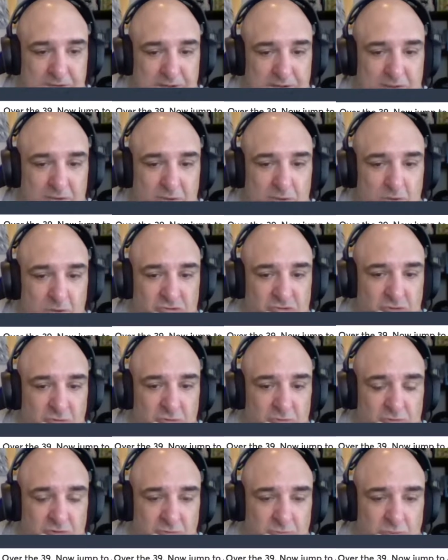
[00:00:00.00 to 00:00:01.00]
Illinois
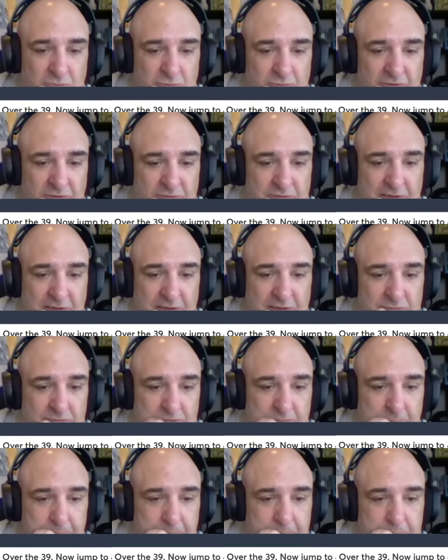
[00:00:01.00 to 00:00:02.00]
should roll these
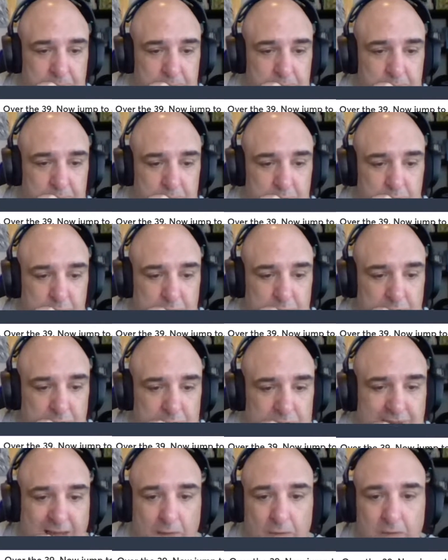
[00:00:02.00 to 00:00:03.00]
guys.
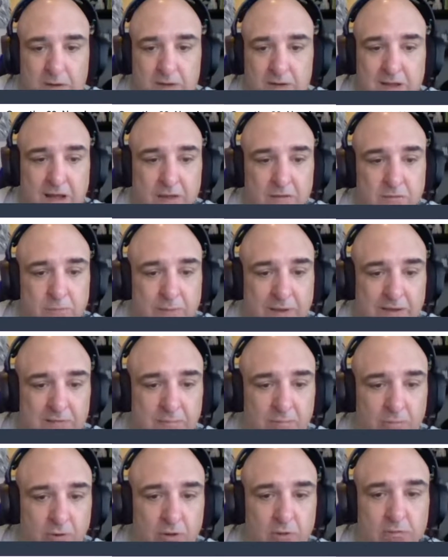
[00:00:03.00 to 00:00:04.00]
Now, college
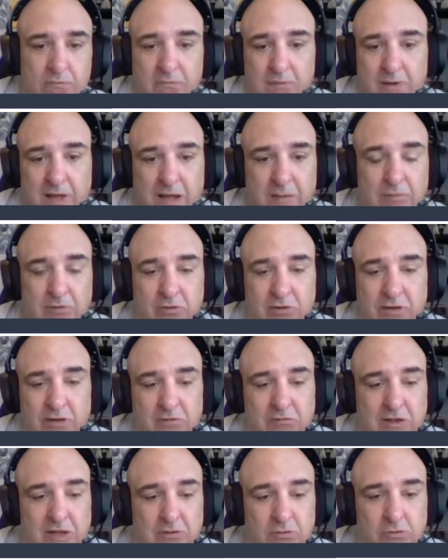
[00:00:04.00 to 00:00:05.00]
basketball, I'd be looking
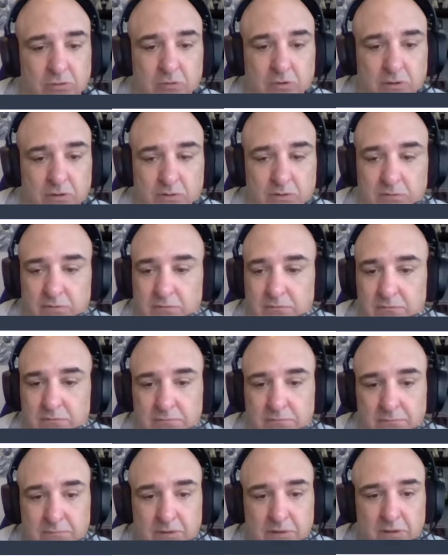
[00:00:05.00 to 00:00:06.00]
at Chattanooga.
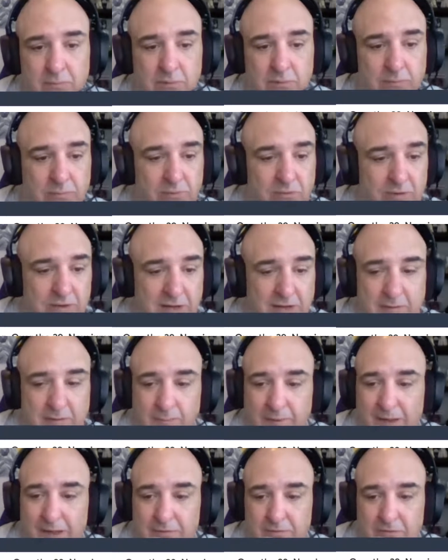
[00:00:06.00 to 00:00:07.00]
We'd be looking at the
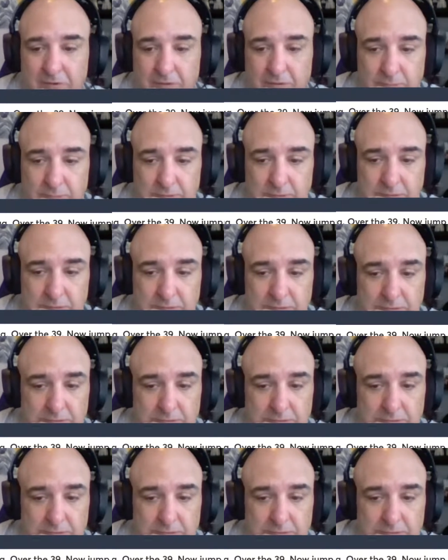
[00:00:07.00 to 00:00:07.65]
mocks here, but